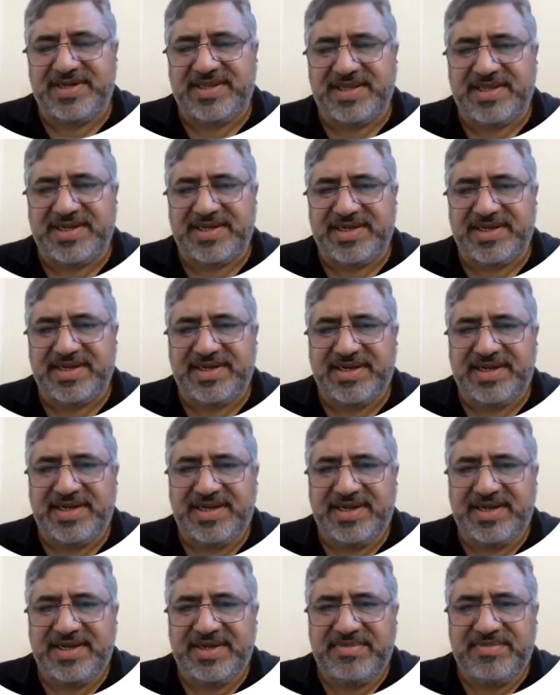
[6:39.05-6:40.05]
signal
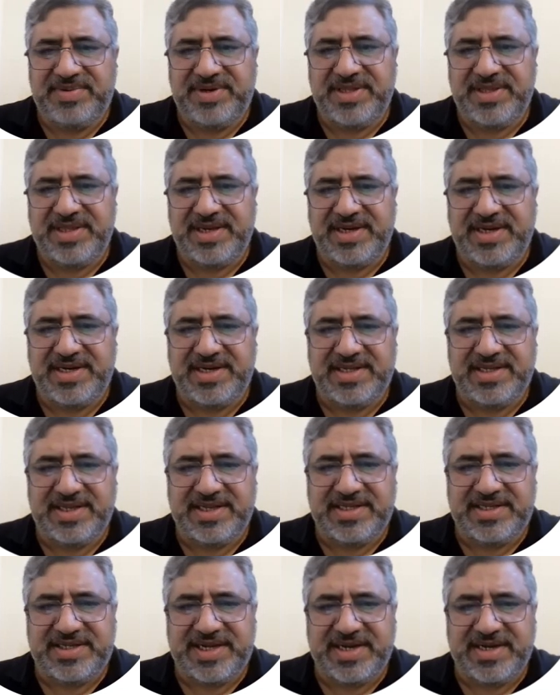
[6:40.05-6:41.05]
present in
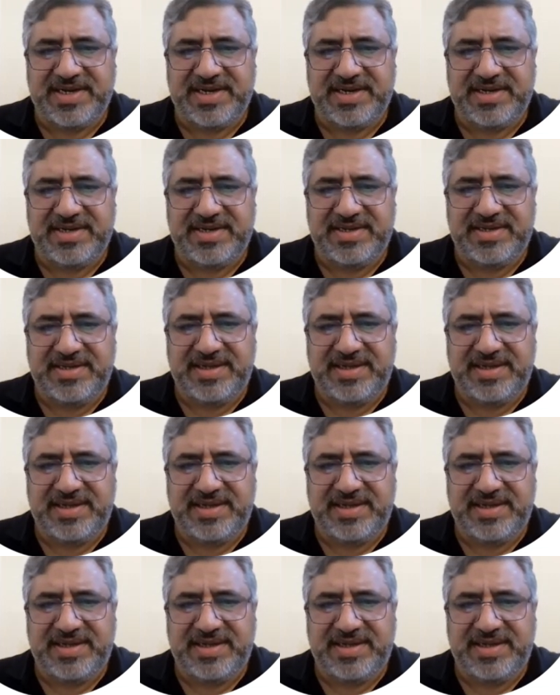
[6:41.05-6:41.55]
the channel.